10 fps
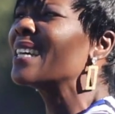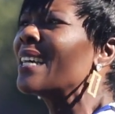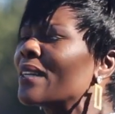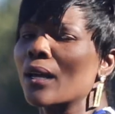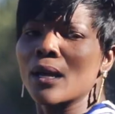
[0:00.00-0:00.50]

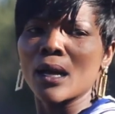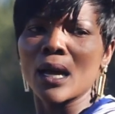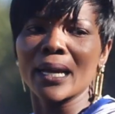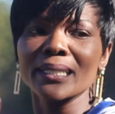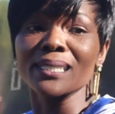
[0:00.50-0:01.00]
No,
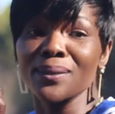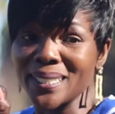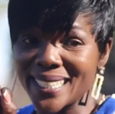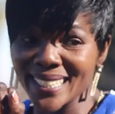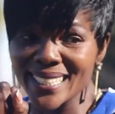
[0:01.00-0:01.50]
it's not
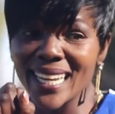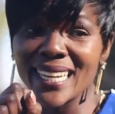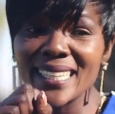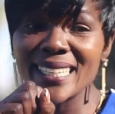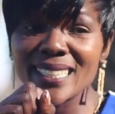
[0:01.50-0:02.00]
a
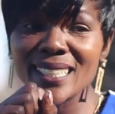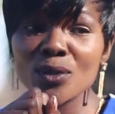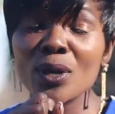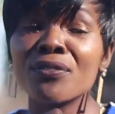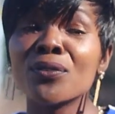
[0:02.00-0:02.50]
challenge. You
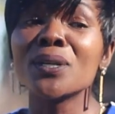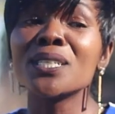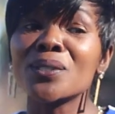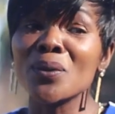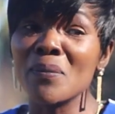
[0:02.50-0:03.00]
have got
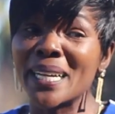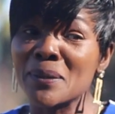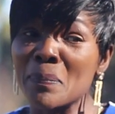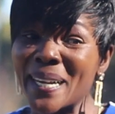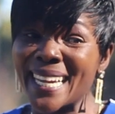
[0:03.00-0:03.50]
so much
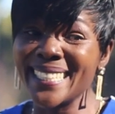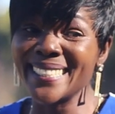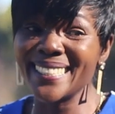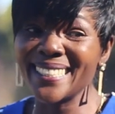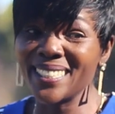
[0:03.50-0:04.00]
pride
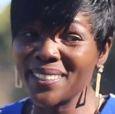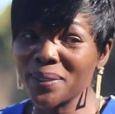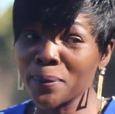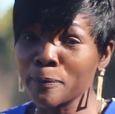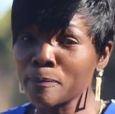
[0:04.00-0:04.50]
in
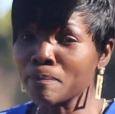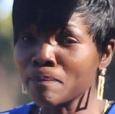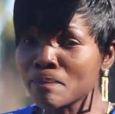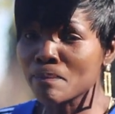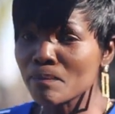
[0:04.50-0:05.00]

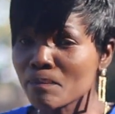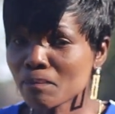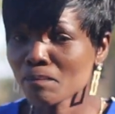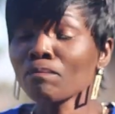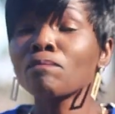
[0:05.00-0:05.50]

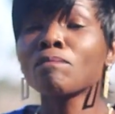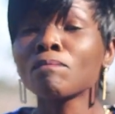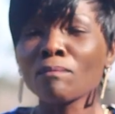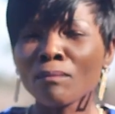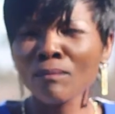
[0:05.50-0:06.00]
you.
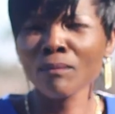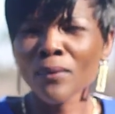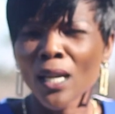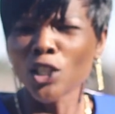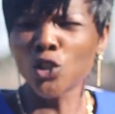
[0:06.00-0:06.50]

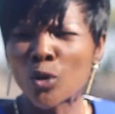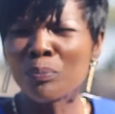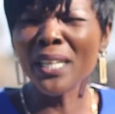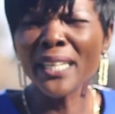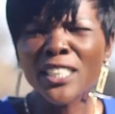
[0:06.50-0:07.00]

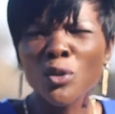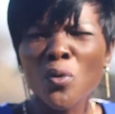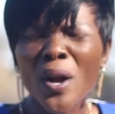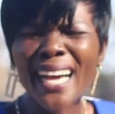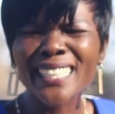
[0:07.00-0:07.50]
Humility will
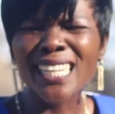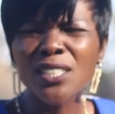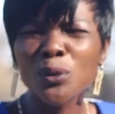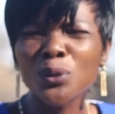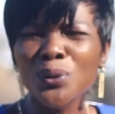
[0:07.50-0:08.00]
usher you
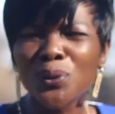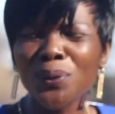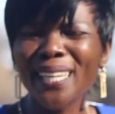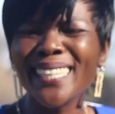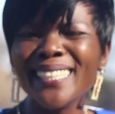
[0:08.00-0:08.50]
to do
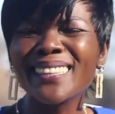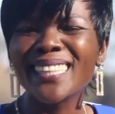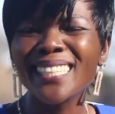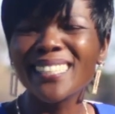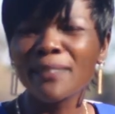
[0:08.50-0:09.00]

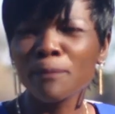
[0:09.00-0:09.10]
anything.